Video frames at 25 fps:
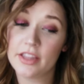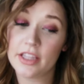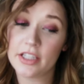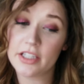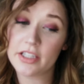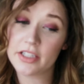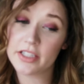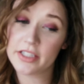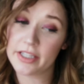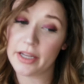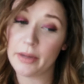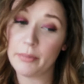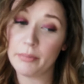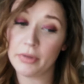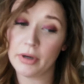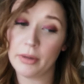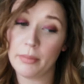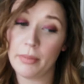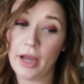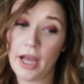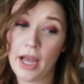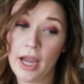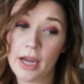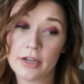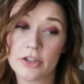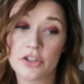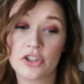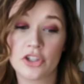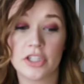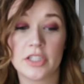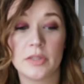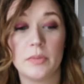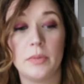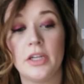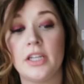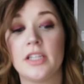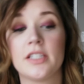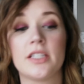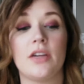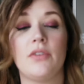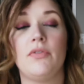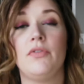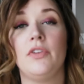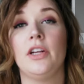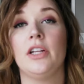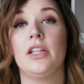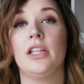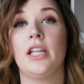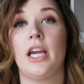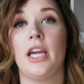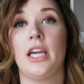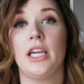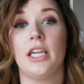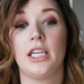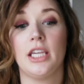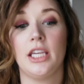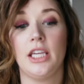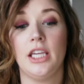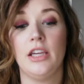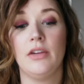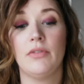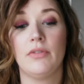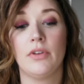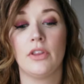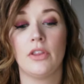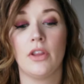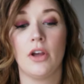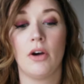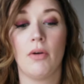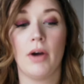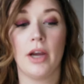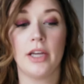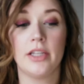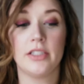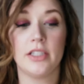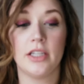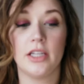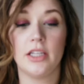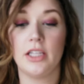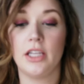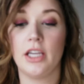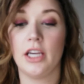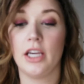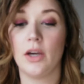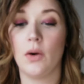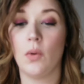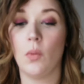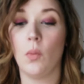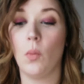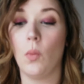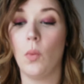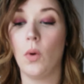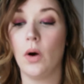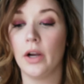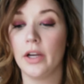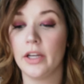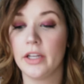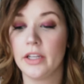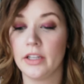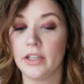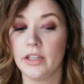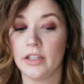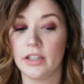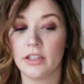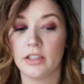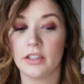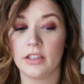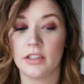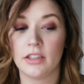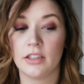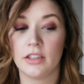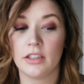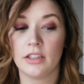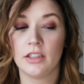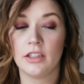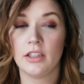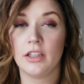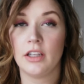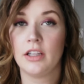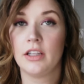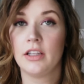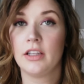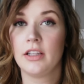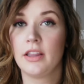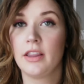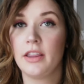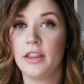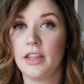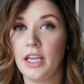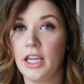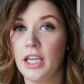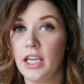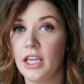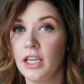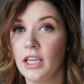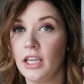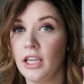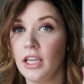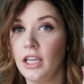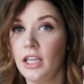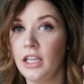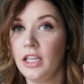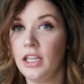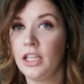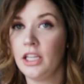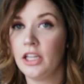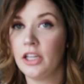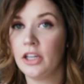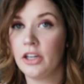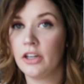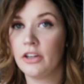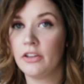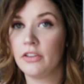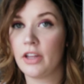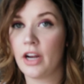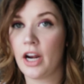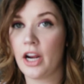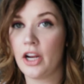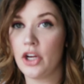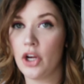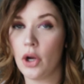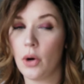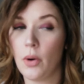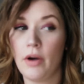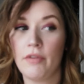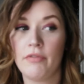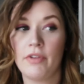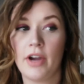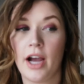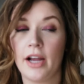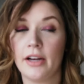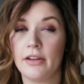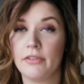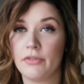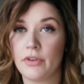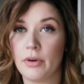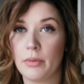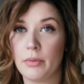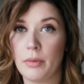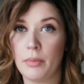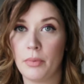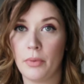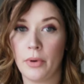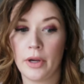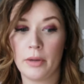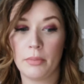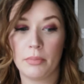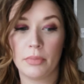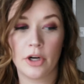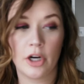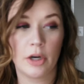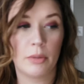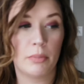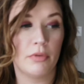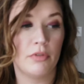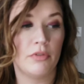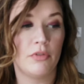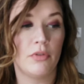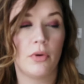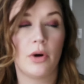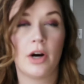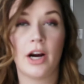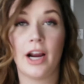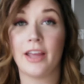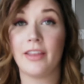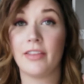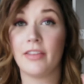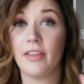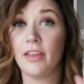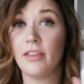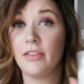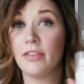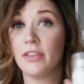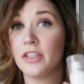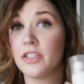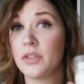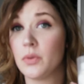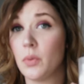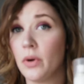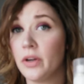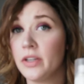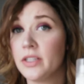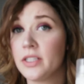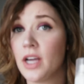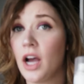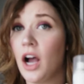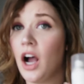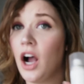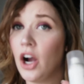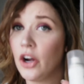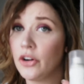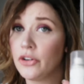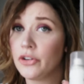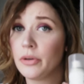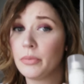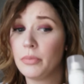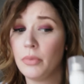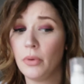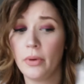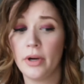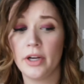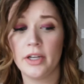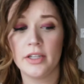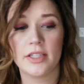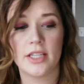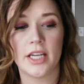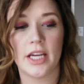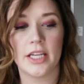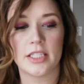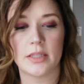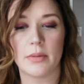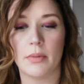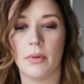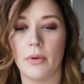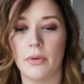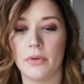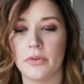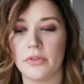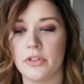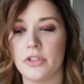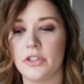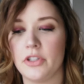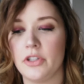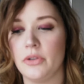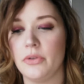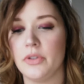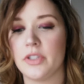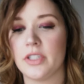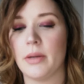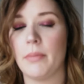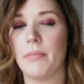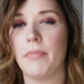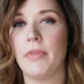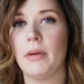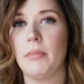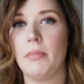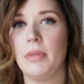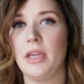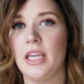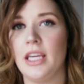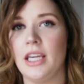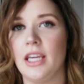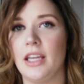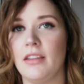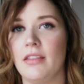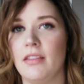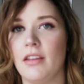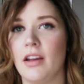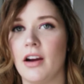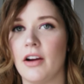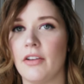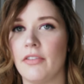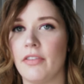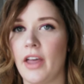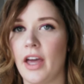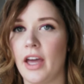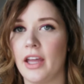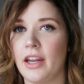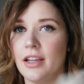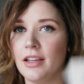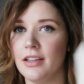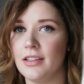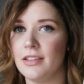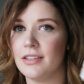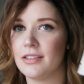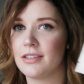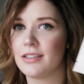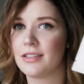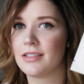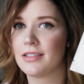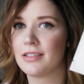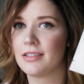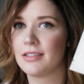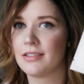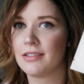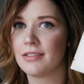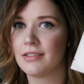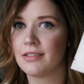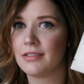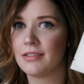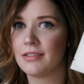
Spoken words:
the December box, just because I feel like even though I did get 1 thing in here that I know I've gotten from a point perk before, I think this was 100 points as opposed to something being in there that is